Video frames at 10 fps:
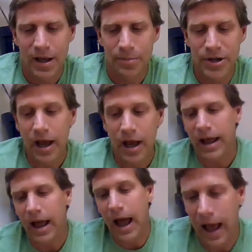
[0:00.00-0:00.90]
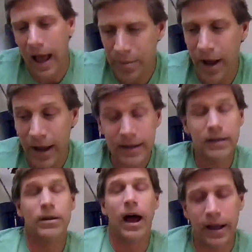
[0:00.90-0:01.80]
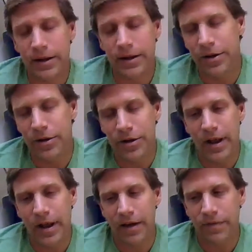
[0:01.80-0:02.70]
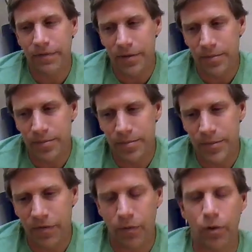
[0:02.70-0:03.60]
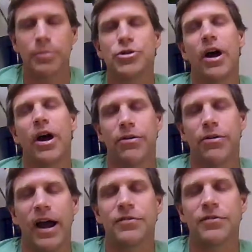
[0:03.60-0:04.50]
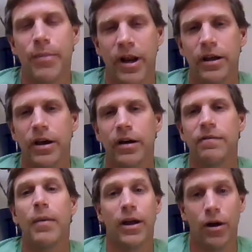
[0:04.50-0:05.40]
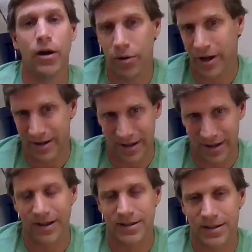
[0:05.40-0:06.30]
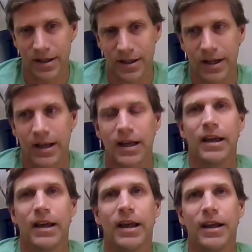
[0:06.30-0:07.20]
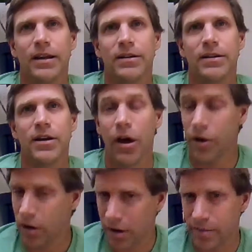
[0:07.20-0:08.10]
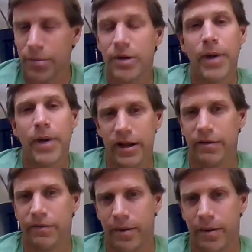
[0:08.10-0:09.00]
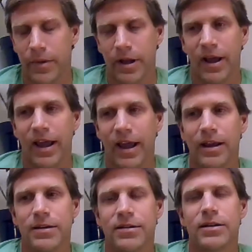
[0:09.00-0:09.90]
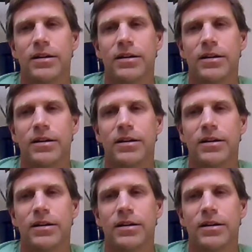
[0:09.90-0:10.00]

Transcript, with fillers: but I, I, I have formed Jethro after many of my own ideas, and not all of them, but many of them. And